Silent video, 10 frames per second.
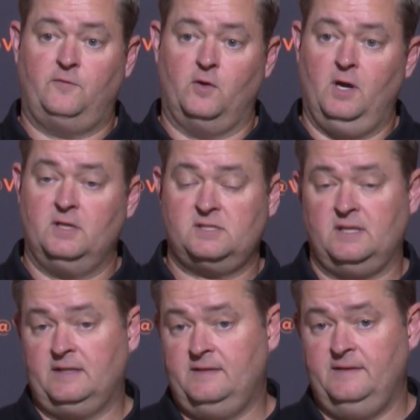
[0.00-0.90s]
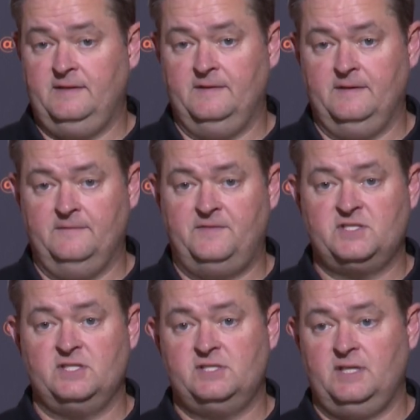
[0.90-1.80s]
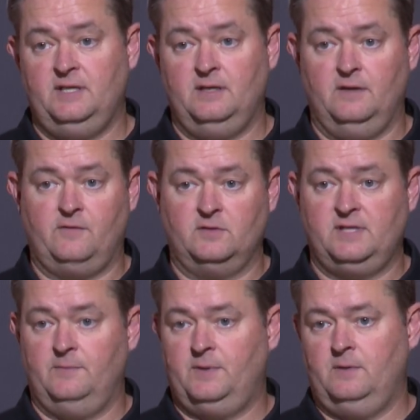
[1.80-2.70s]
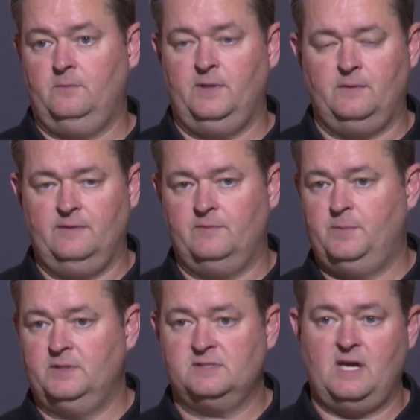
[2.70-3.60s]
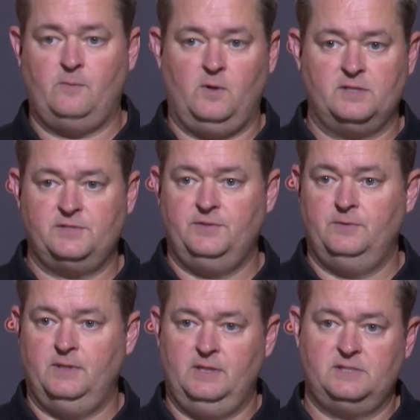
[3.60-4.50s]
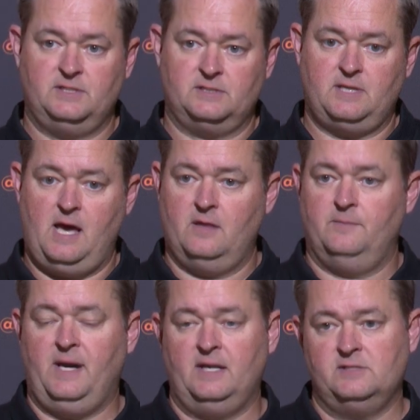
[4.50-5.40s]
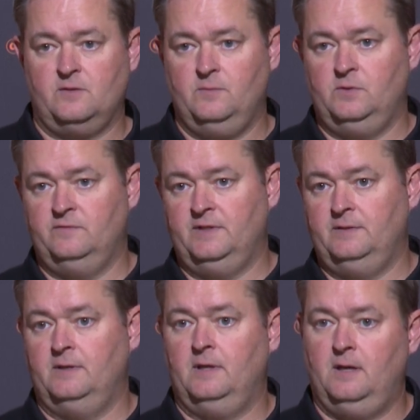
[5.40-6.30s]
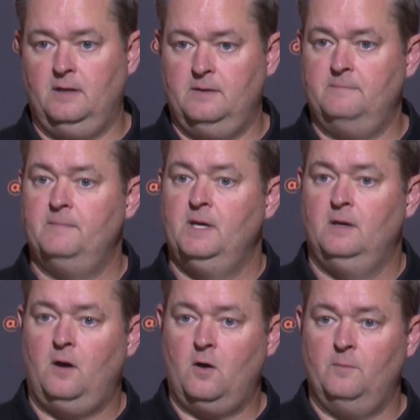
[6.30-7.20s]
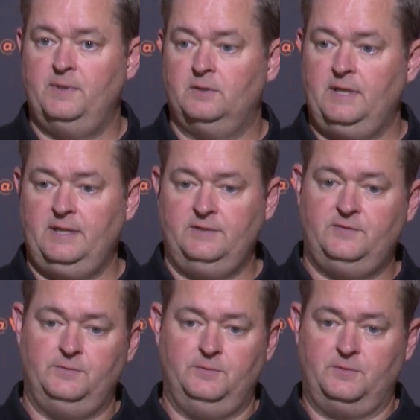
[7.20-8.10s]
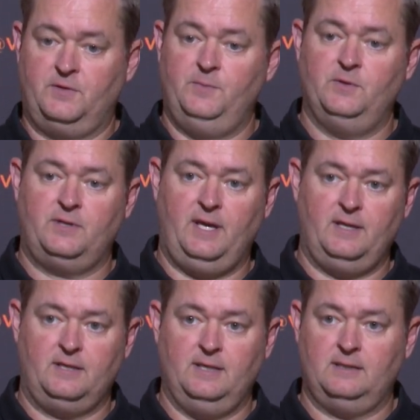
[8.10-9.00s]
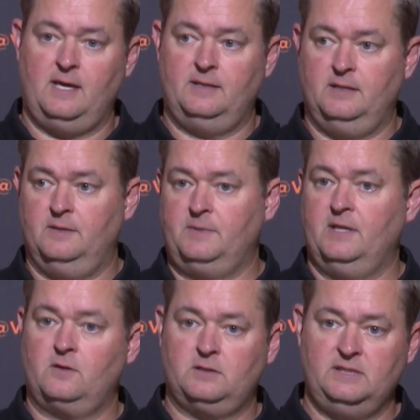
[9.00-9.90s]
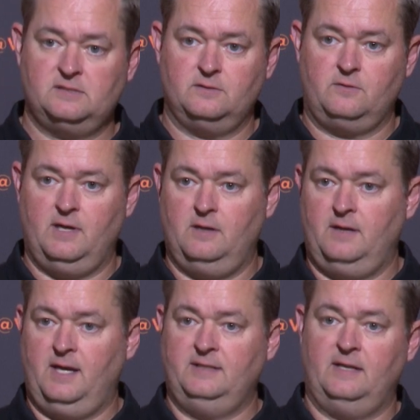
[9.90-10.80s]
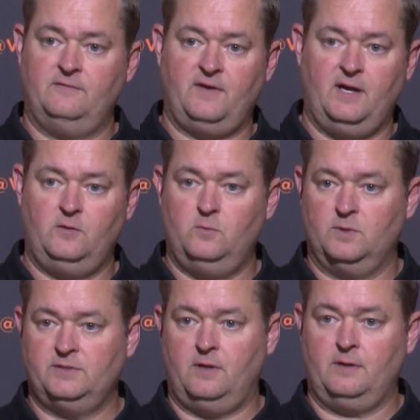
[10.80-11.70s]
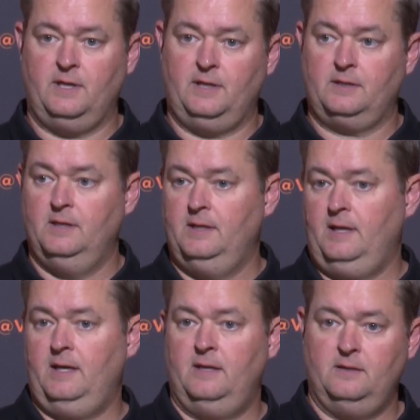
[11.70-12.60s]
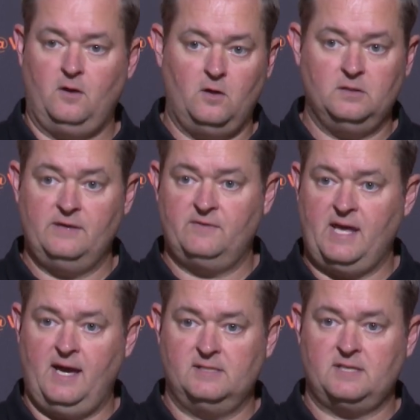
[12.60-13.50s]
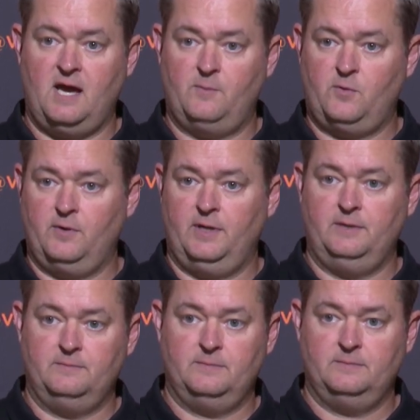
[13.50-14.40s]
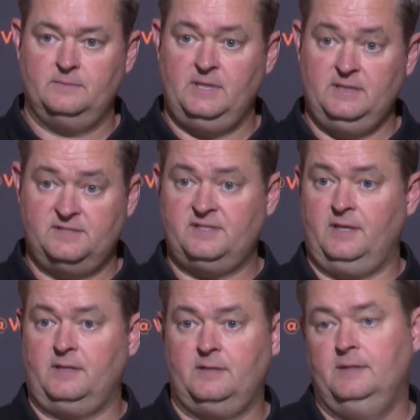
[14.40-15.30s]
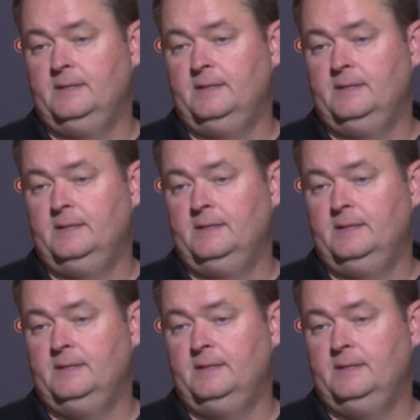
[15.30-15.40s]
For us, like the efficiency of our tempo, we don't ever put a stopwatch to it. It's just how the bodies are moving, our ability to communicate, get lined up, get our cleats in the ground, identify who we're targeting, and all 11 guys operate in sync.